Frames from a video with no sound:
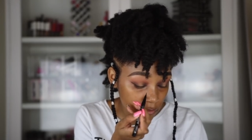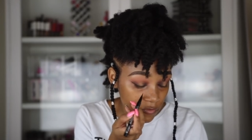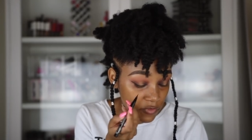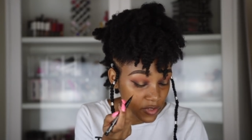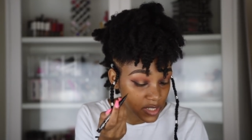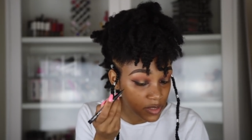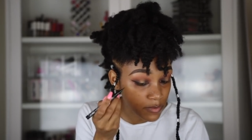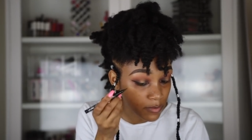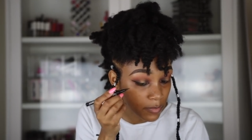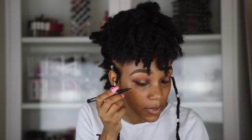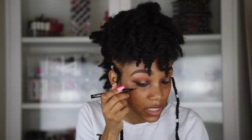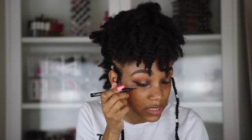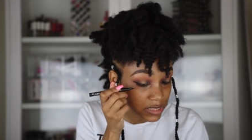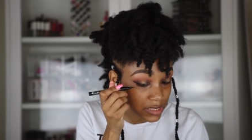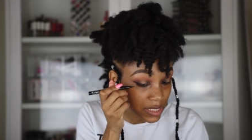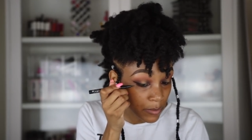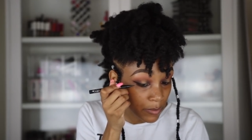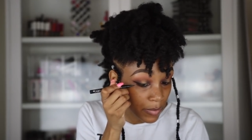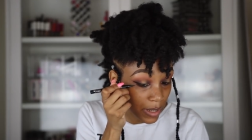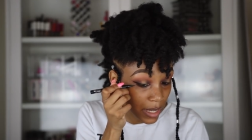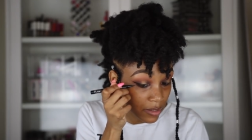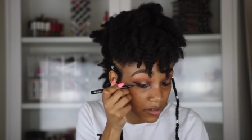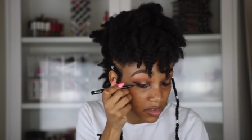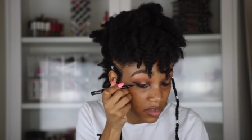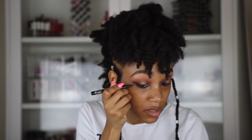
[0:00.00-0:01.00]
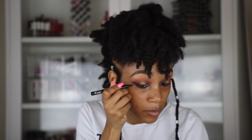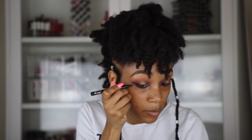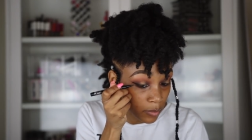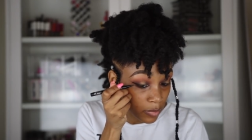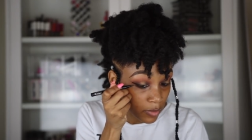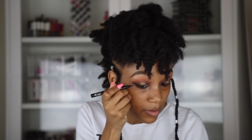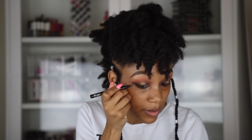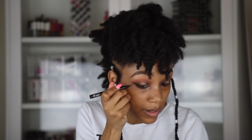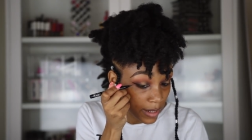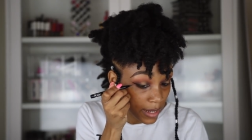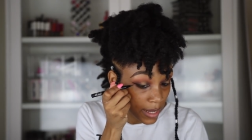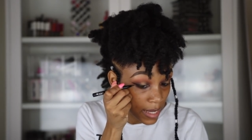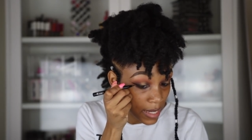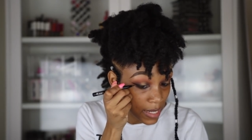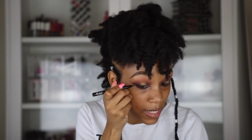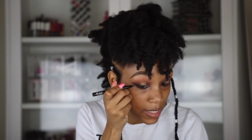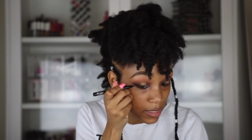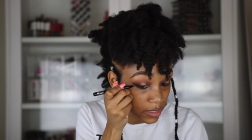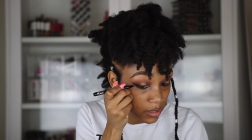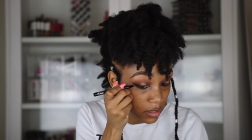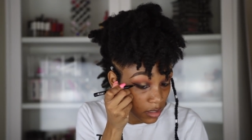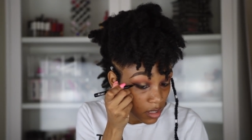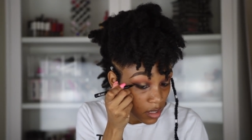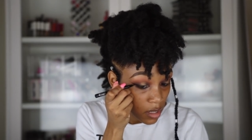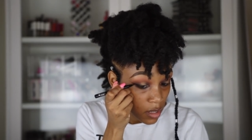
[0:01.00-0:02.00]
if it's much about the
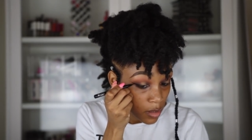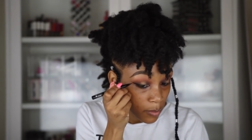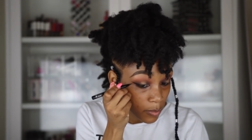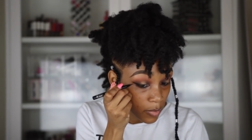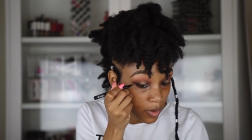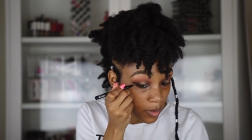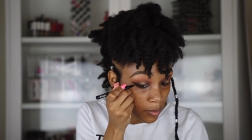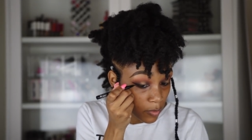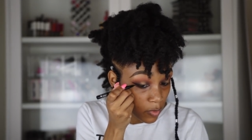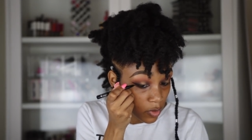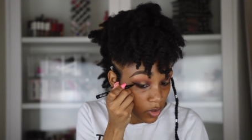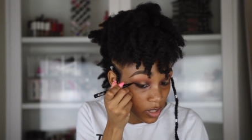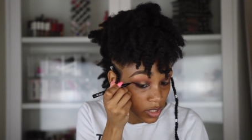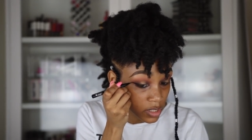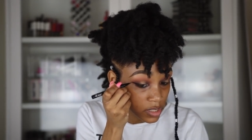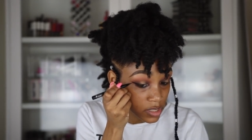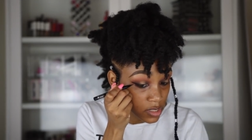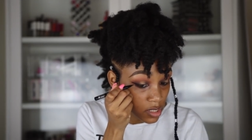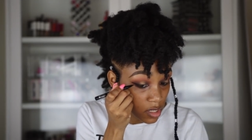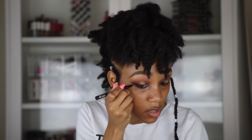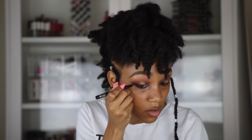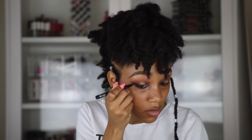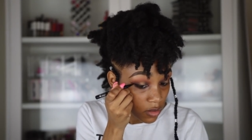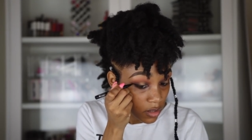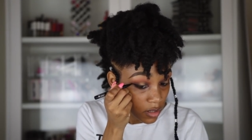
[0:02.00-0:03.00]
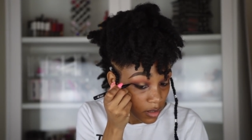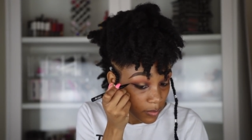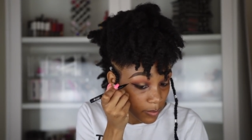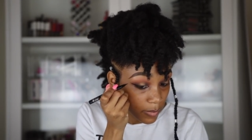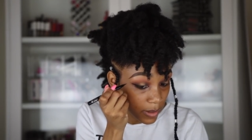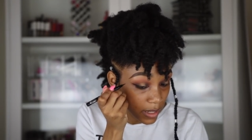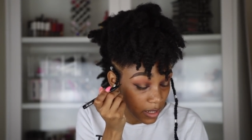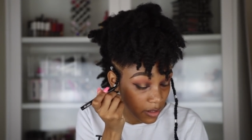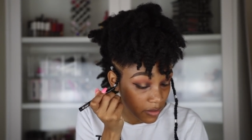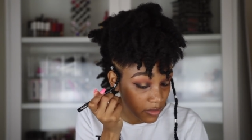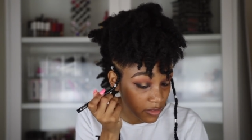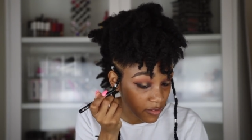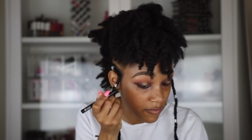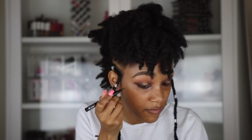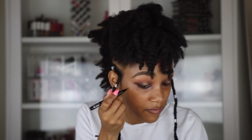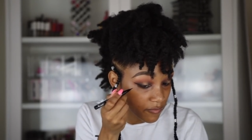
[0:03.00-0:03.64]
brand, but more so about the